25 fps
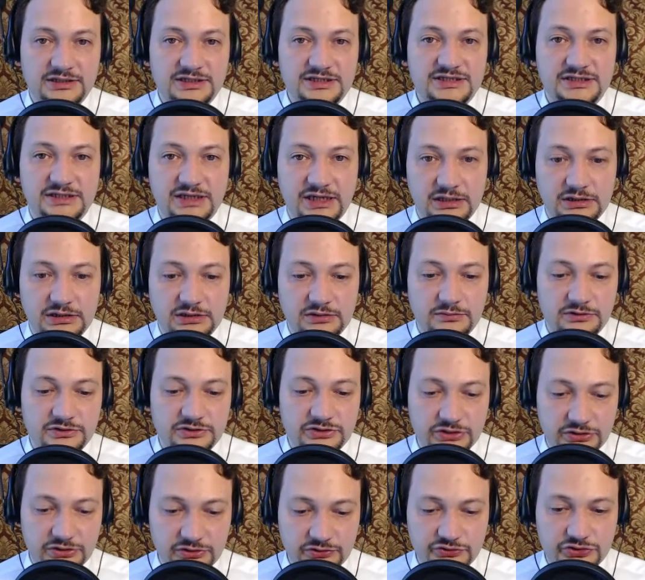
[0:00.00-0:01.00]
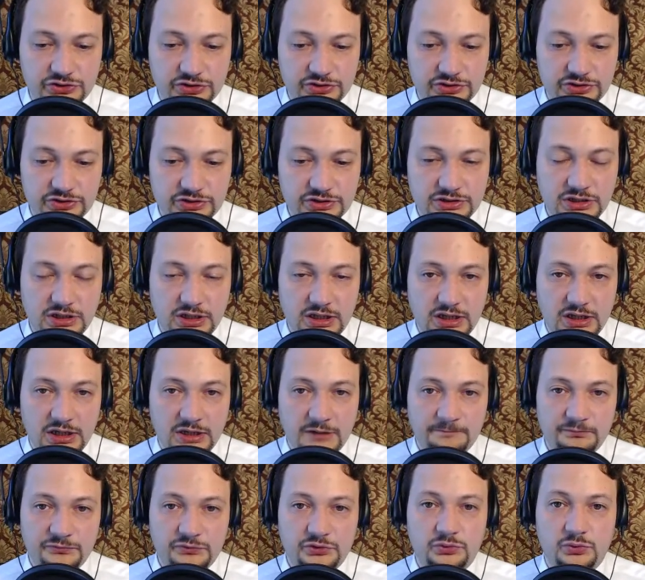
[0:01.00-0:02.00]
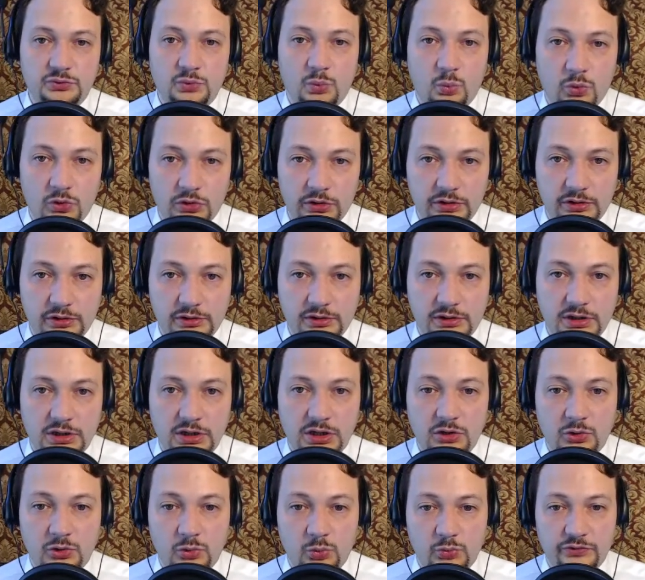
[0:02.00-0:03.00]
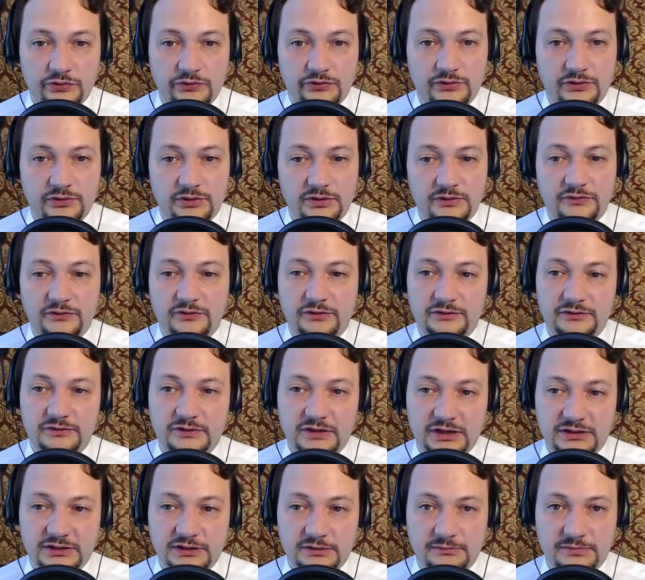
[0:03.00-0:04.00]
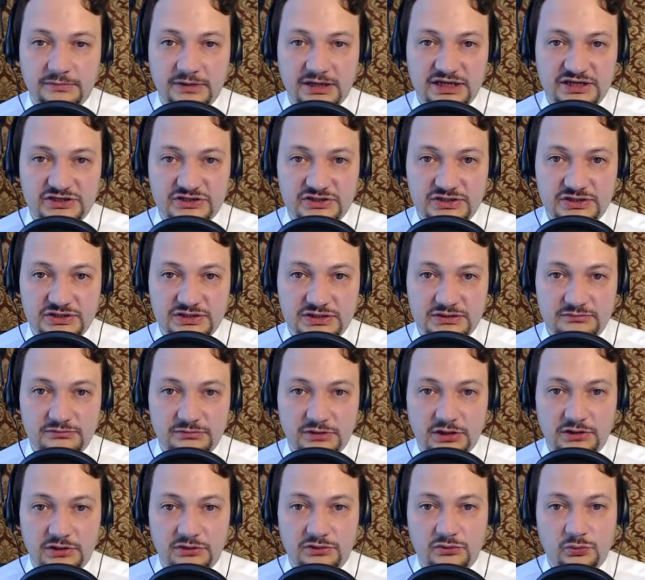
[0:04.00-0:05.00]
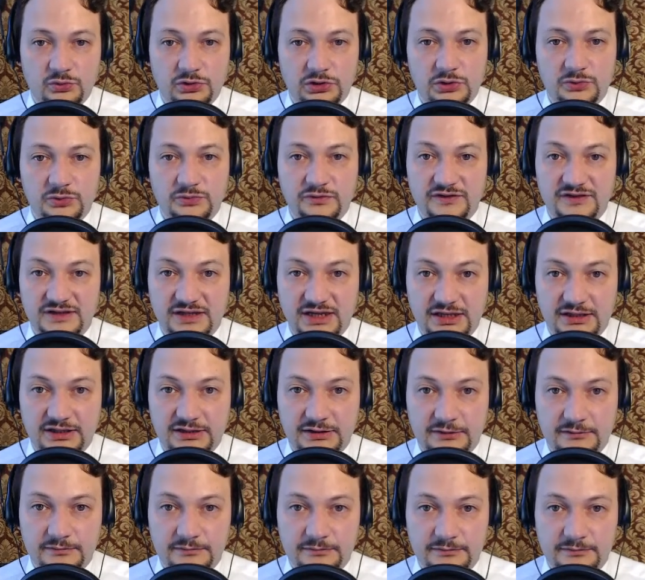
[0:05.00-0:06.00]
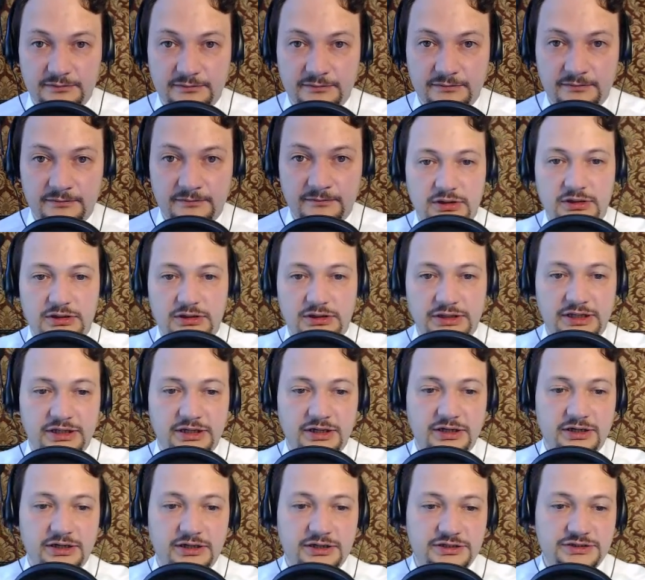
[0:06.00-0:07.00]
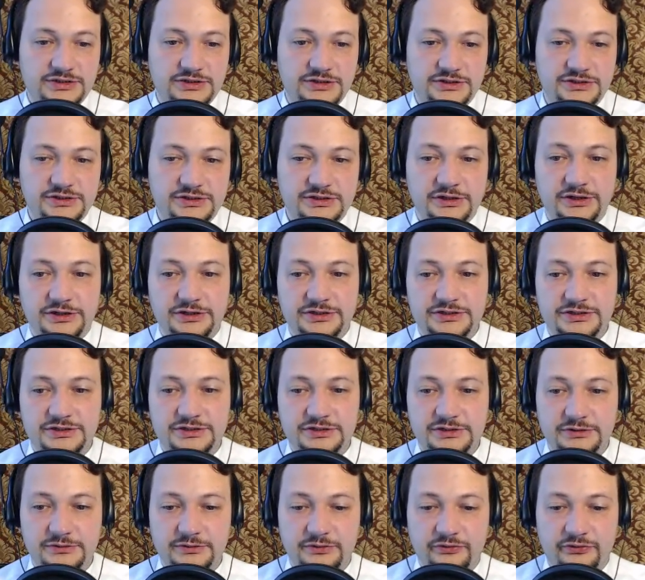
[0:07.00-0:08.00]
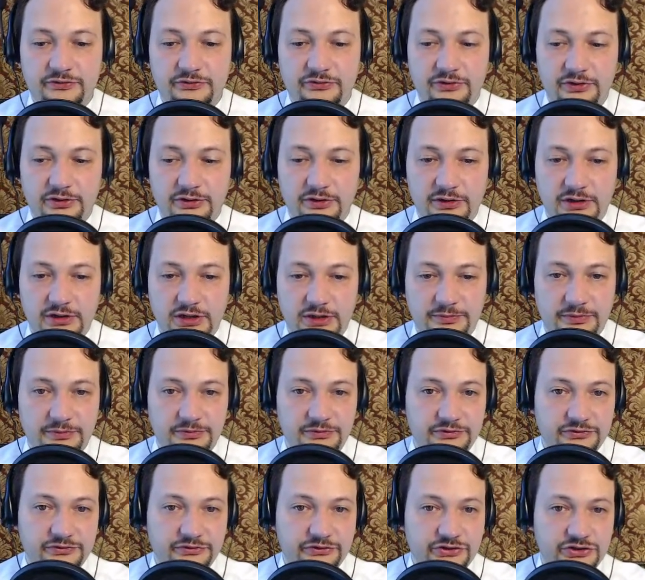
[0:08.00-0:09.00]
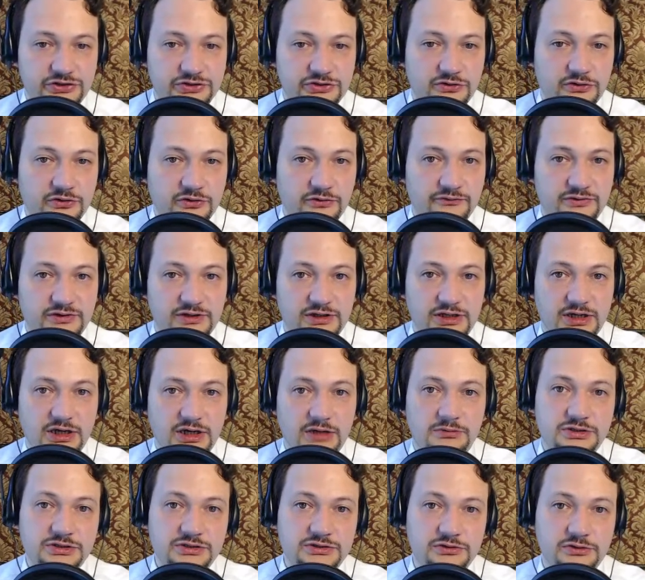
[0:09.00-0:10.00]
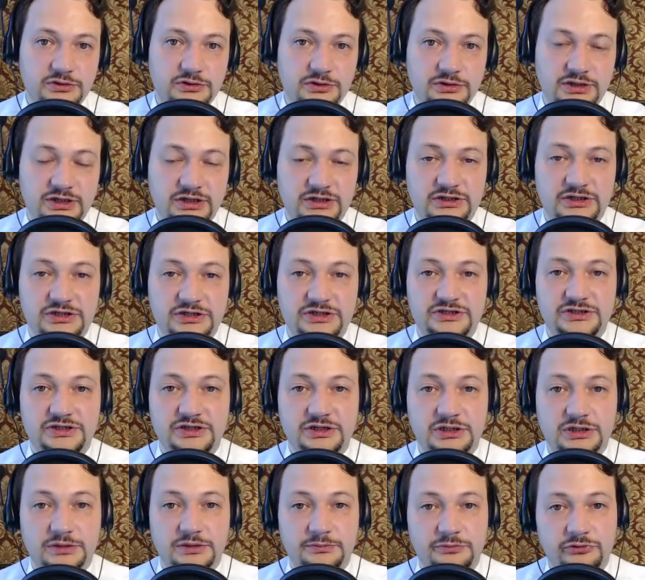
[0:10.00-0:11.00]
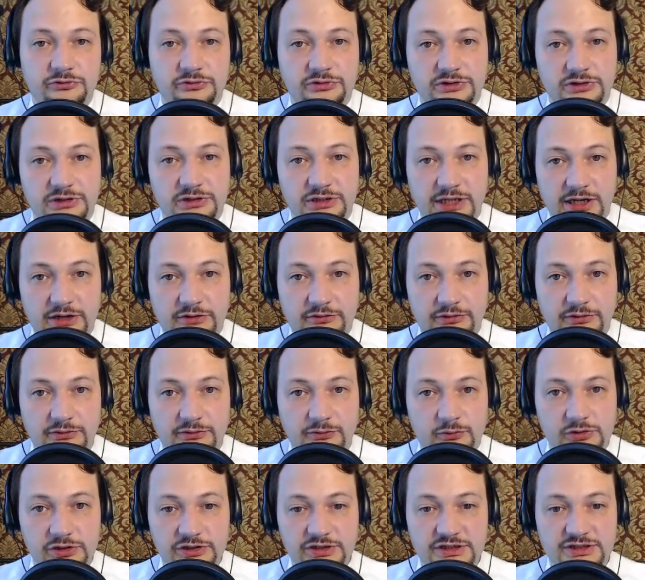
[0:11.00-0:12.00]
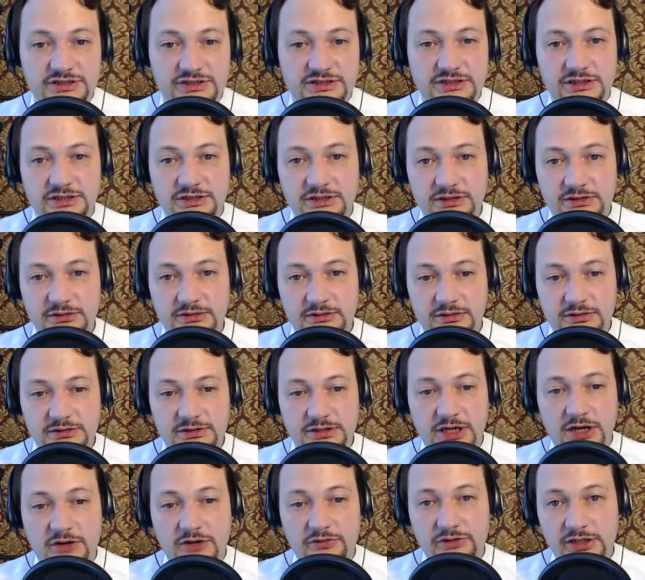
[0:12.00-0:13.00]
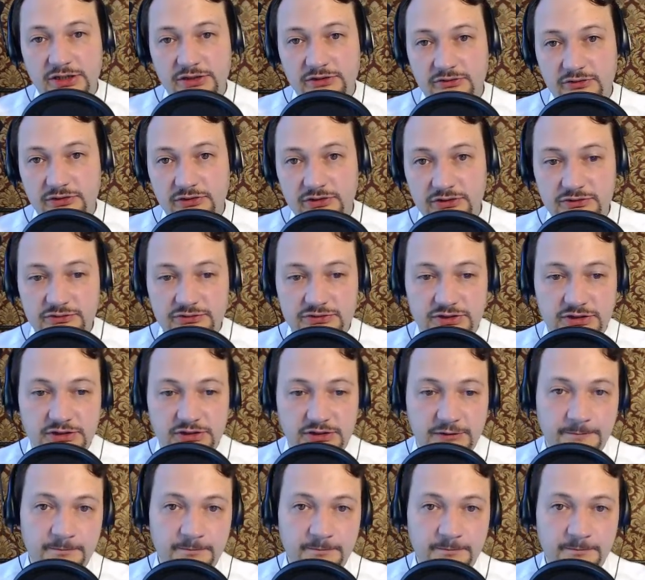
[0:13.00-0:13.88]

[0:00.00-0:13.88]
scalable solutions to work with the databases and to work with data. Let us discuss the capabilities of the Amazon Elastic Compute Cloud. What is it and how can you use it